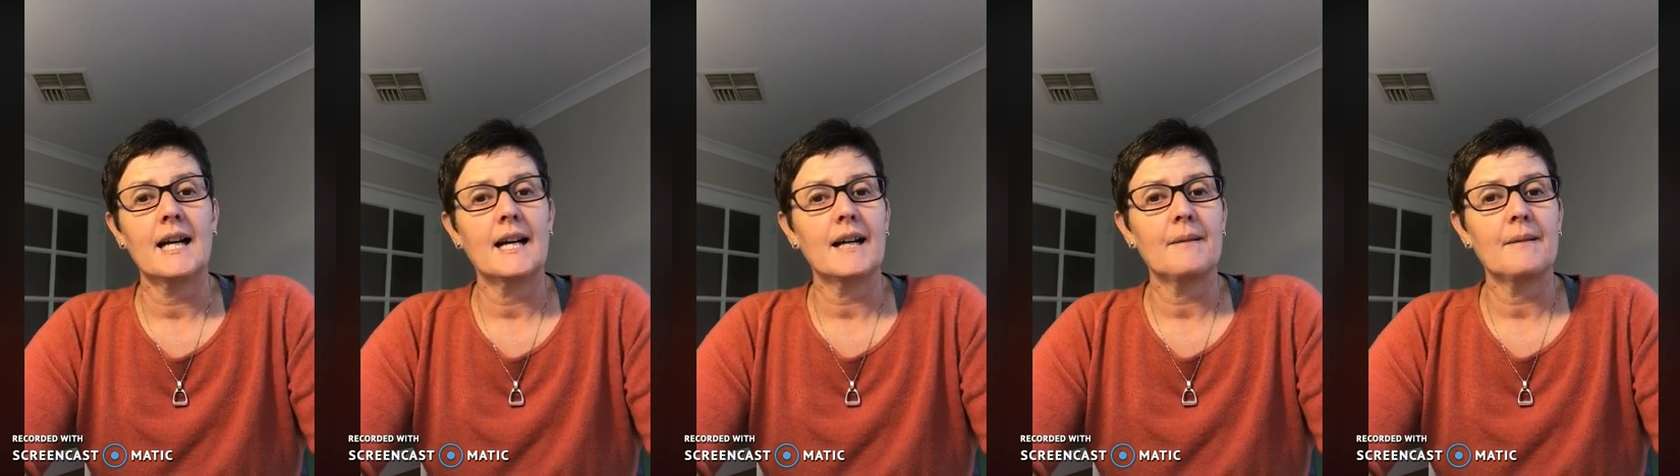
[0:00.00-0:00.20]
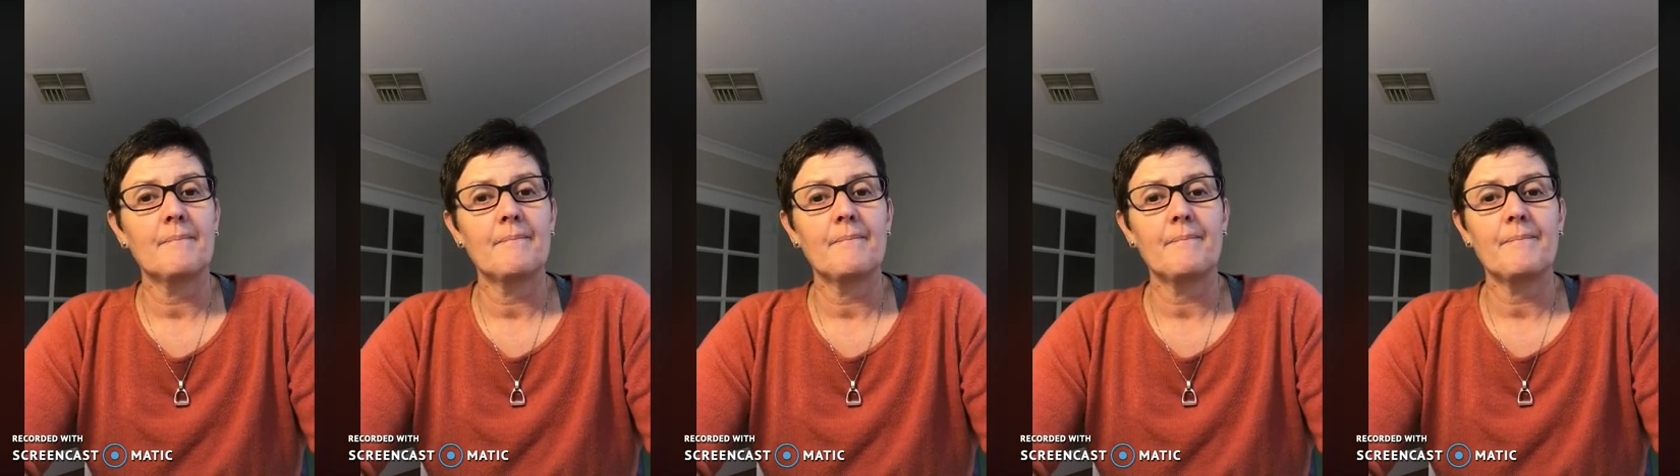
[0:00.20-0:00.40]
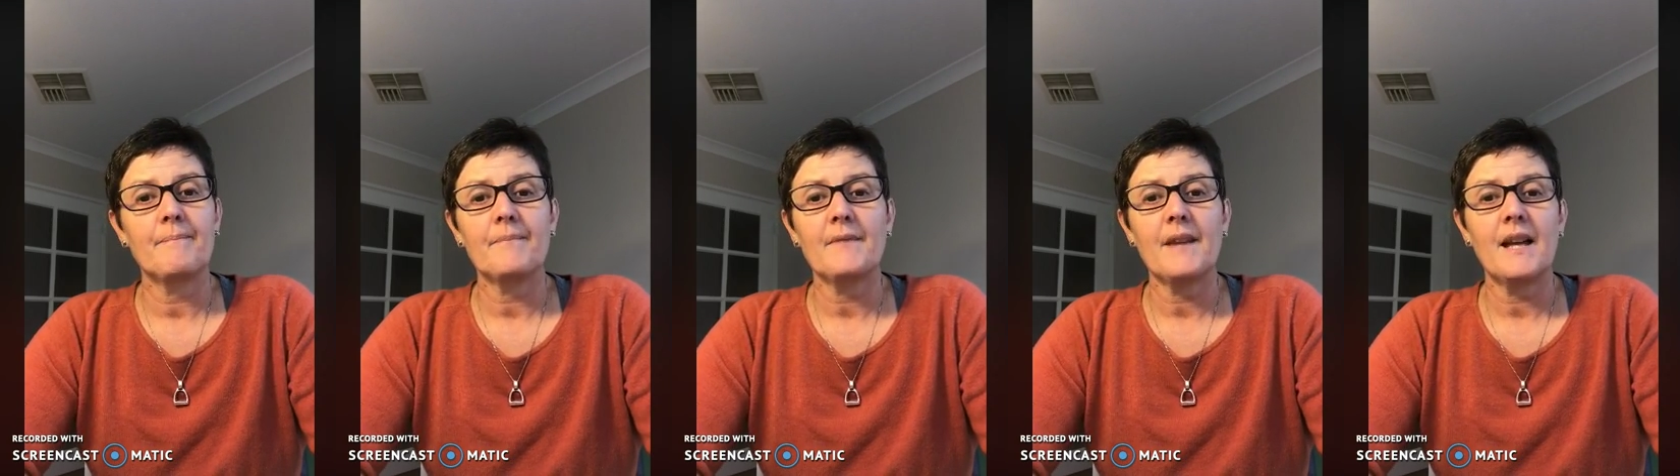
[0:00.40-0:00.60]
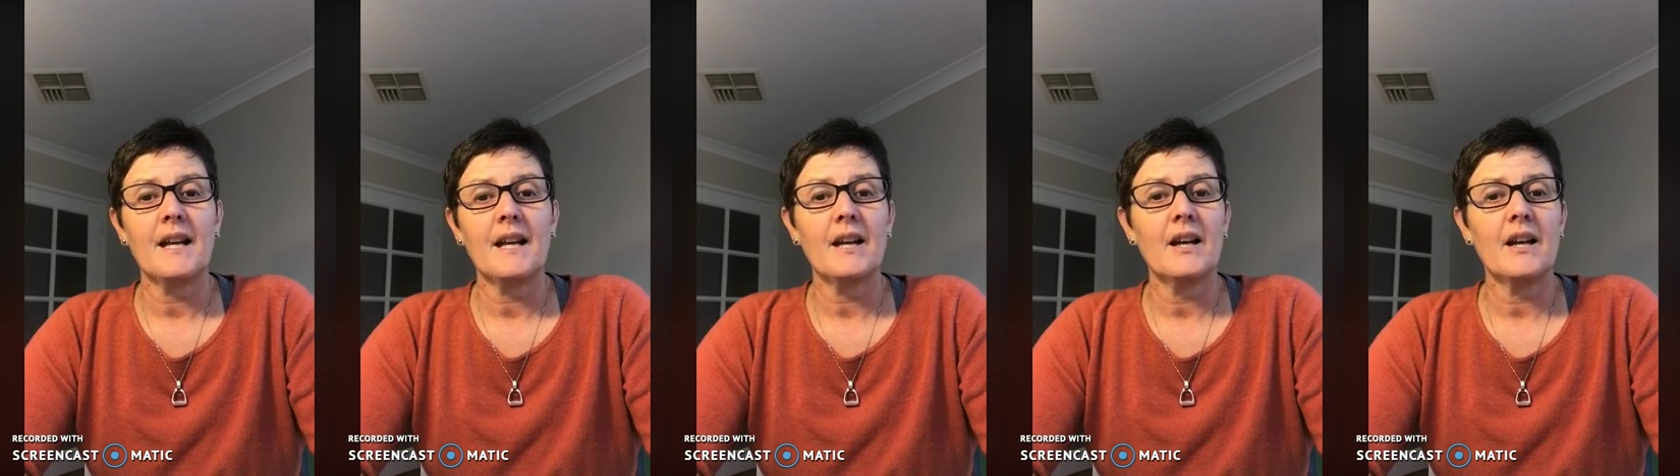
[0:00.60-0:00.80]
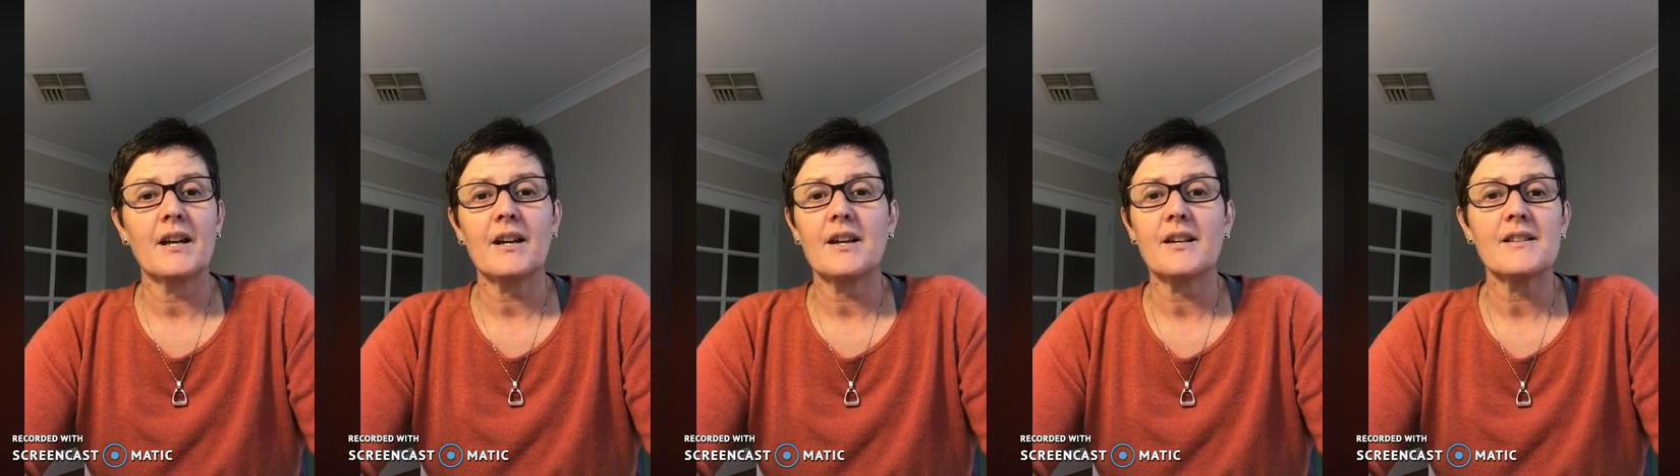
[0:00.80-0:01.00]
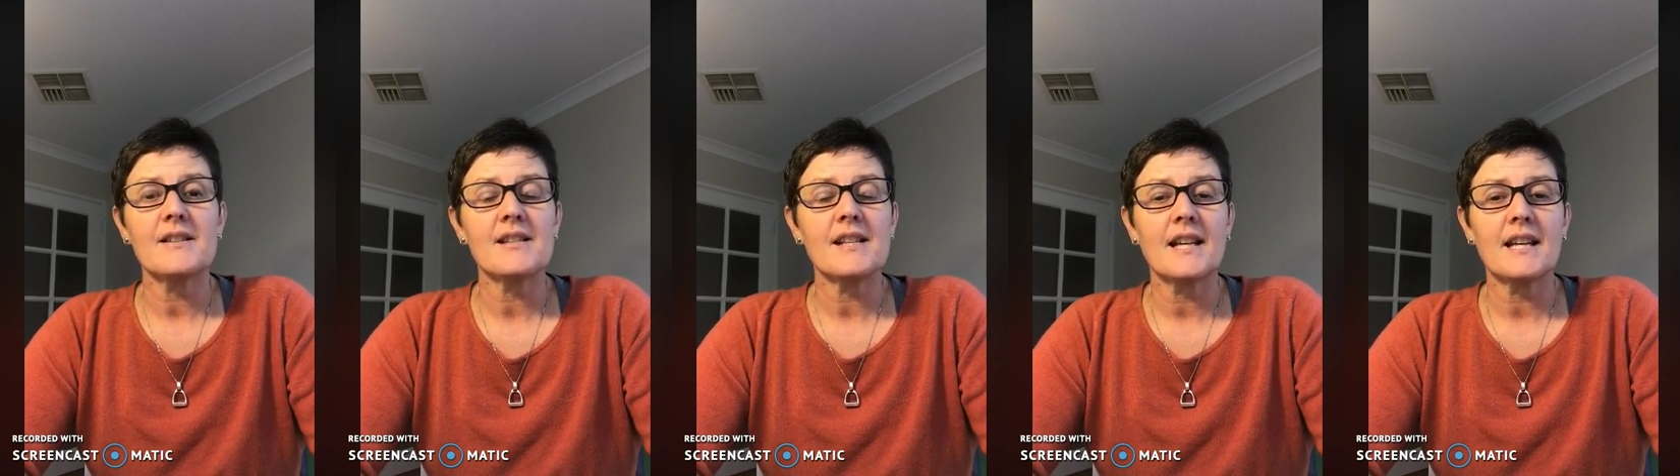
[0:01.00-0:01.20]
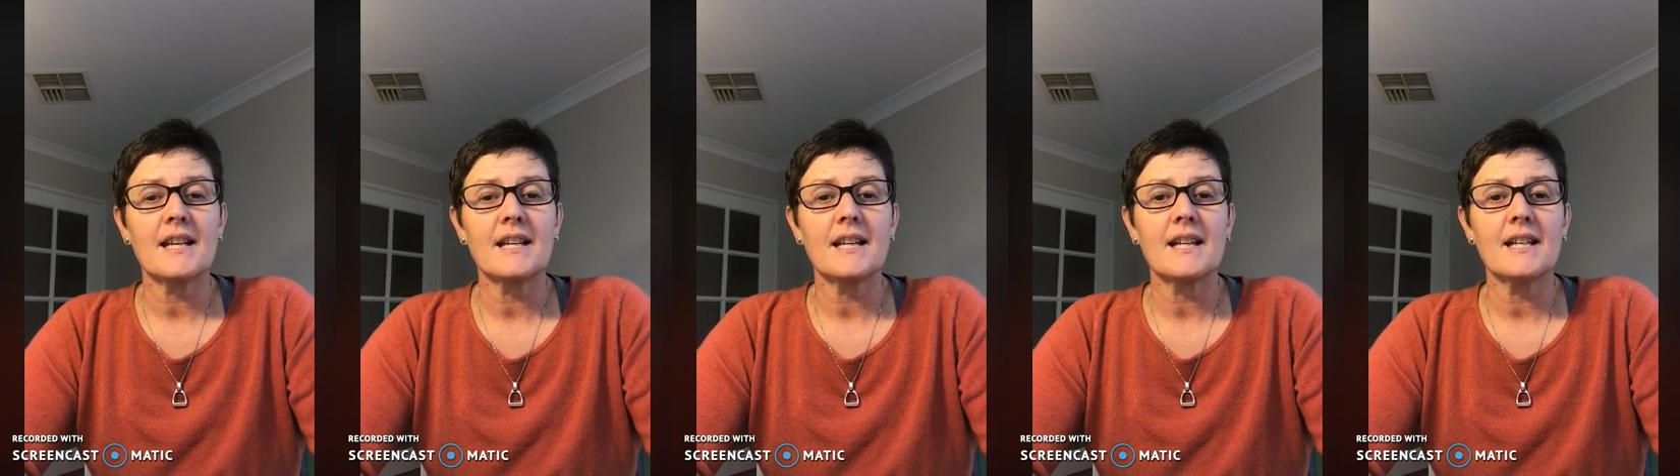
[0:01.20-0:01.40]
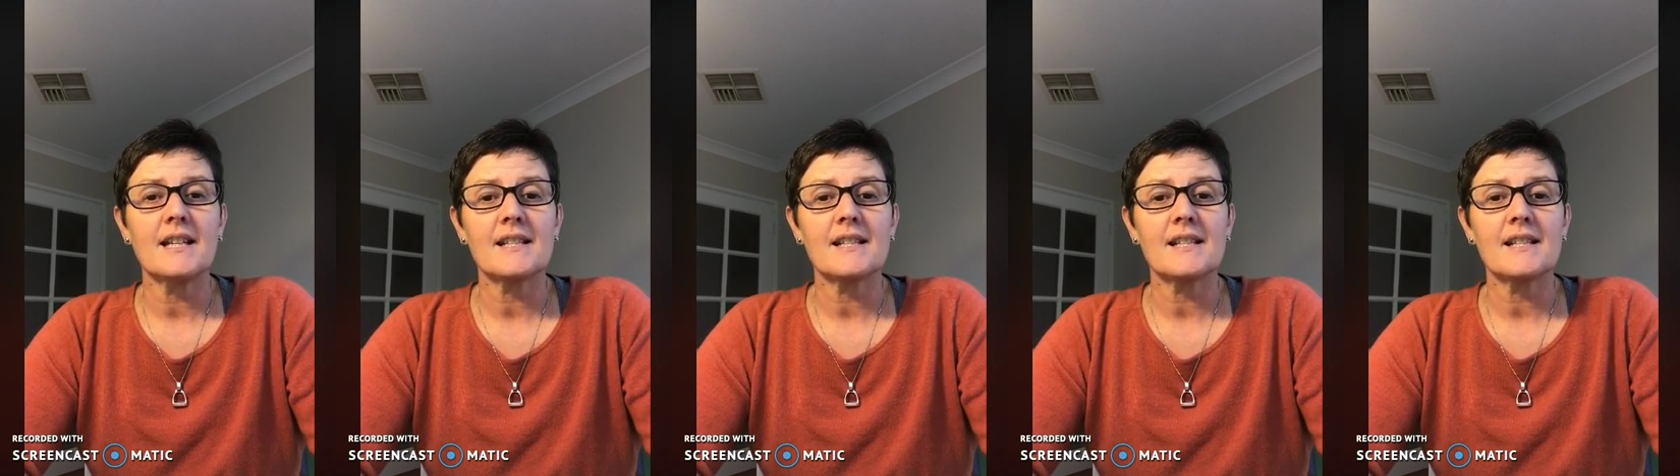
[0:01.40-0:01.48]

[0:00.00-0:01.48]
And like I said,